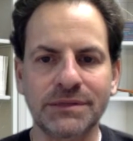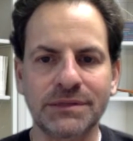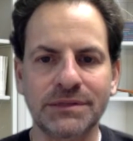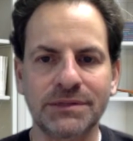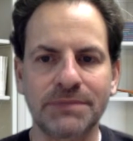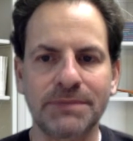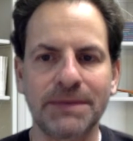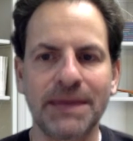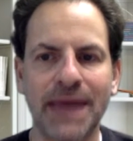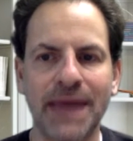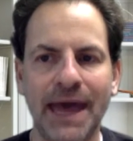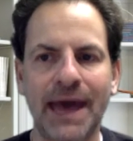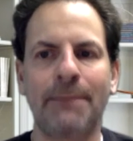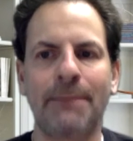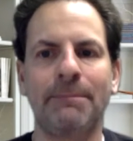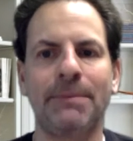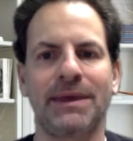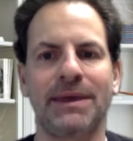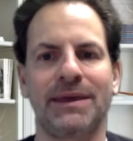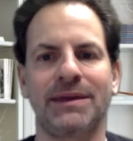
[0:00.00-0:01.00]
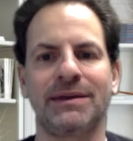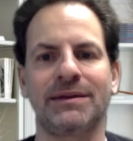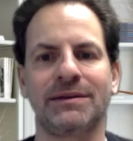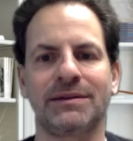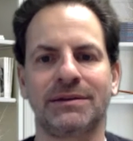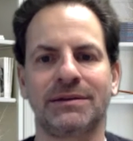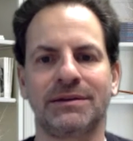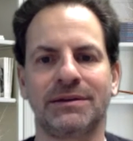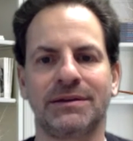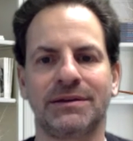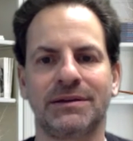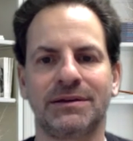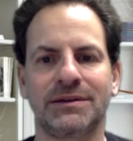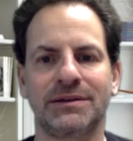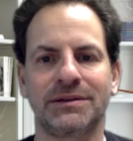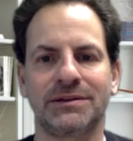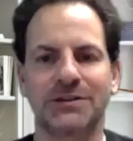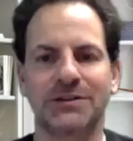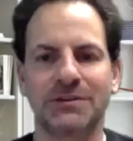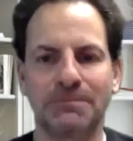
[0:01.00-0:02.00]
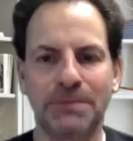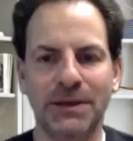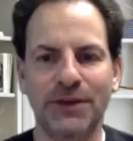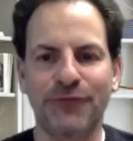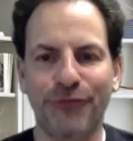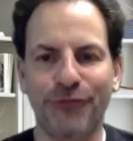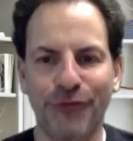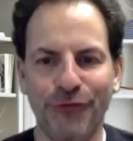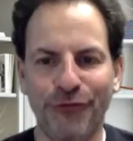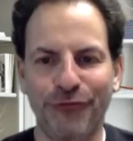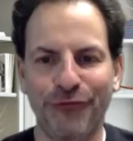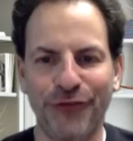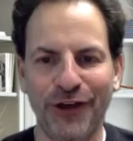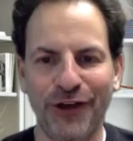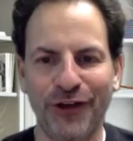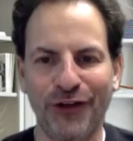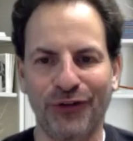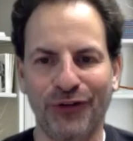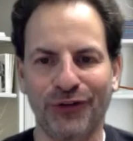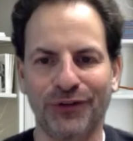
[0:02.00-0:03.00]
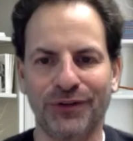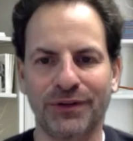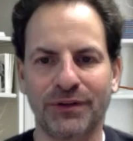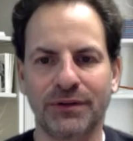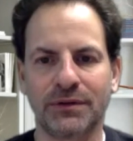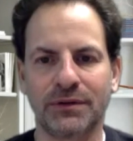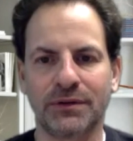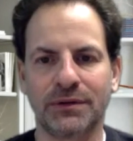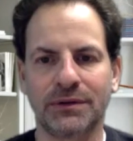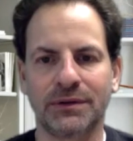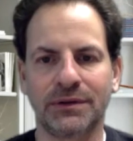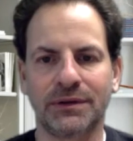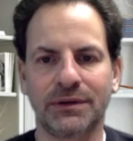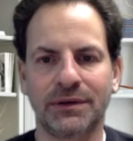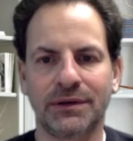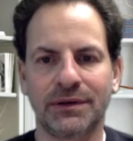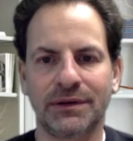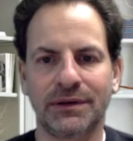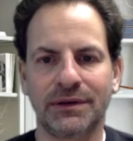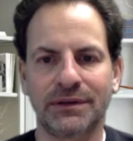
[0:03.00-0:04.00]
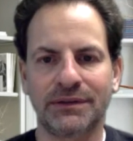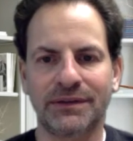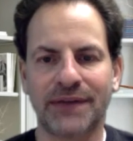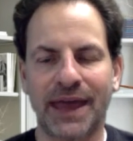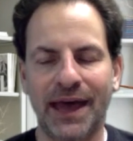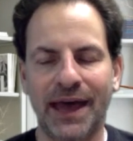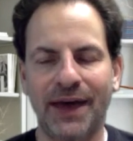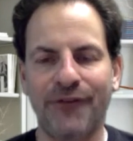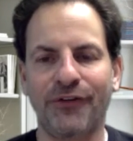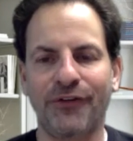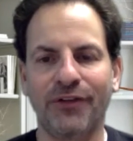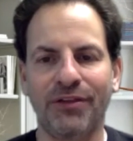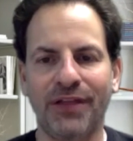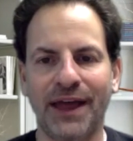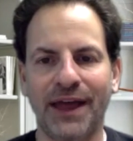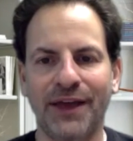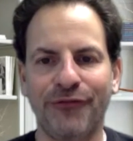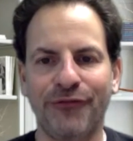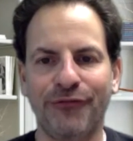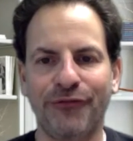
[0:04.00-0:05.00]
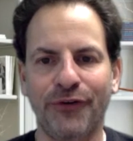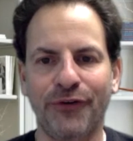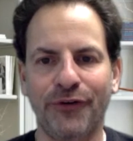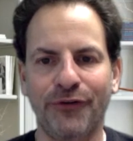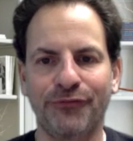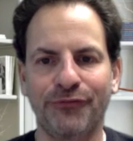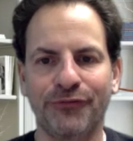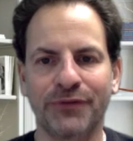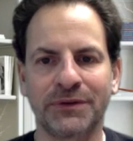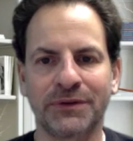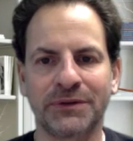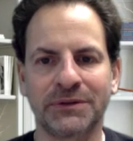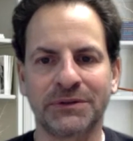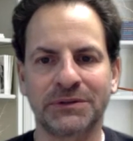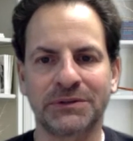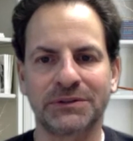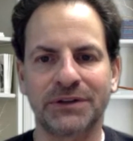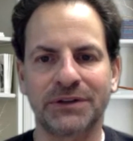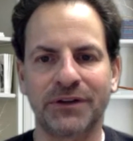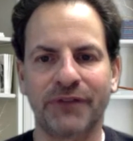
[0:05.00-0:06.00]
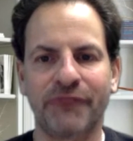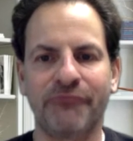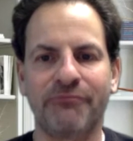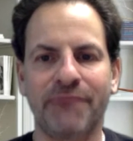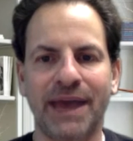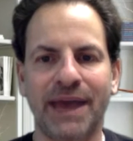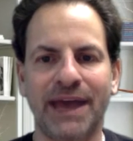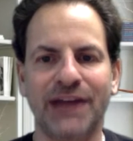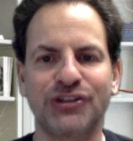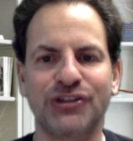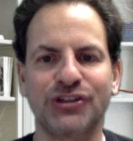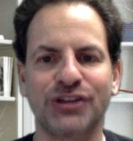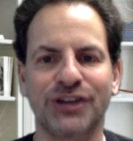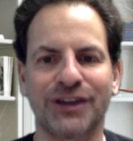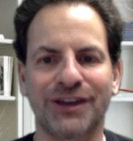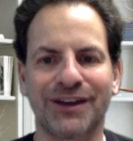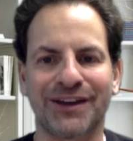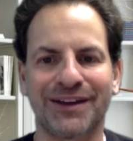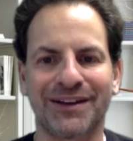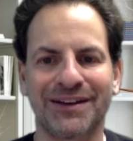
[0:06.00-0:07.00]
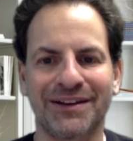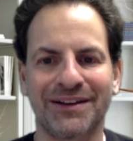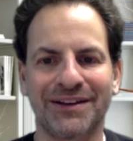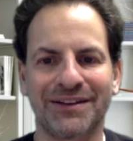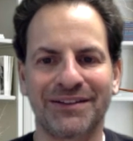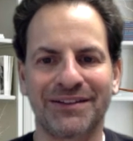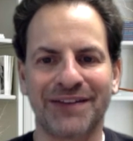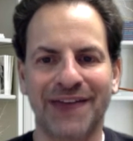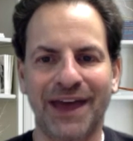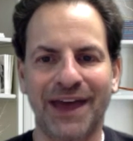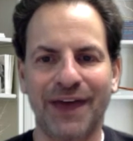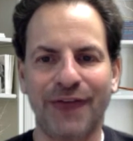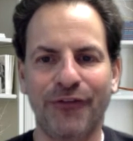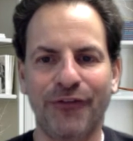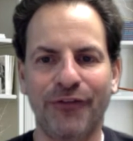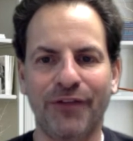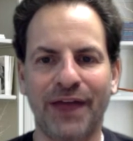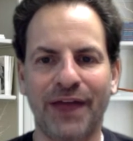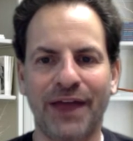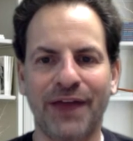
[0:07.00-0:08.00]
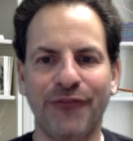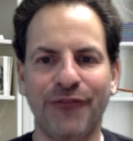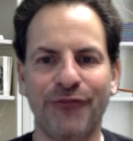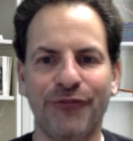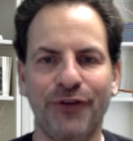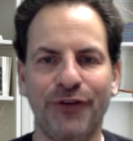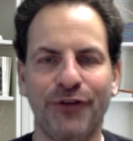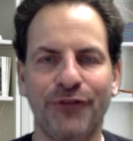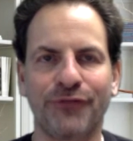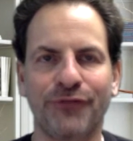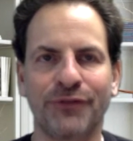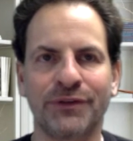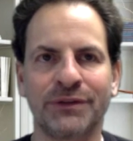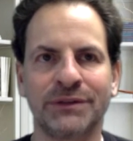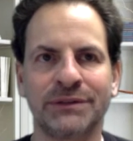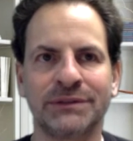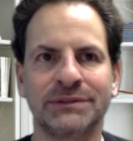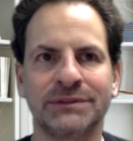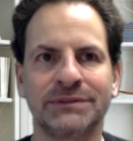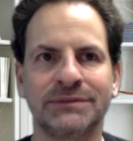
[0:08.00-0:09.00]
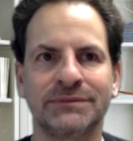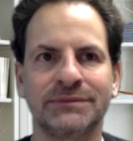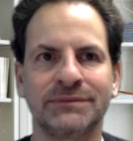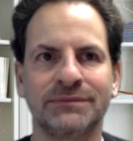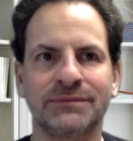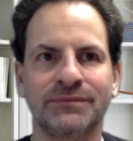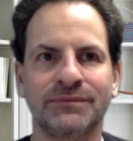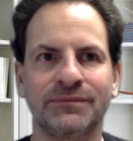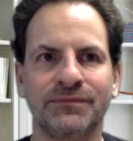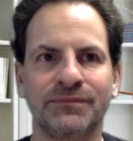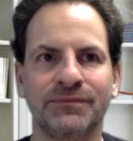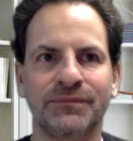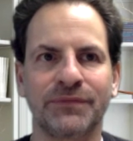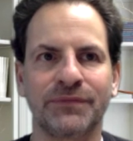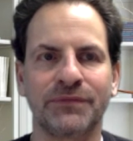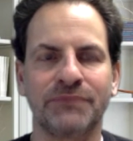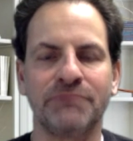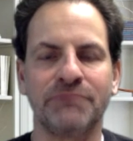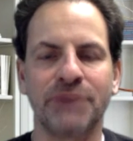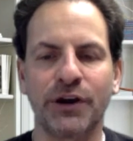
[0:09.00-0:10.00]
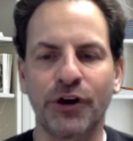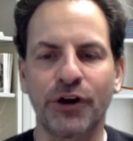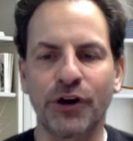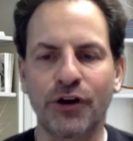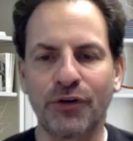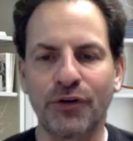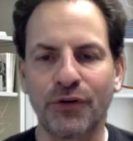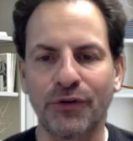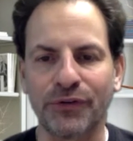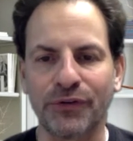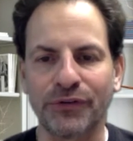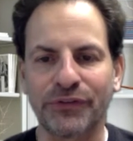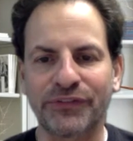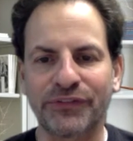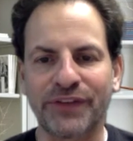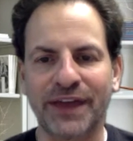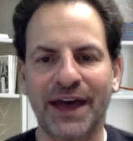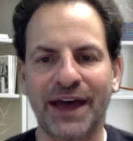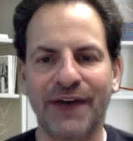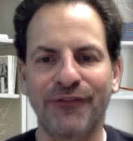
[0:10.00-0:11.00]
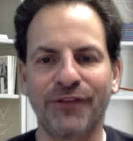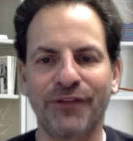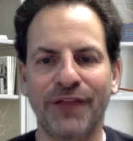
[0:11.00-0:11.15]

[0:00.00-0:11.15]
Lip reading: to be happy, to be fulfilled, to have a life of magic, to have a life of miracles, to have a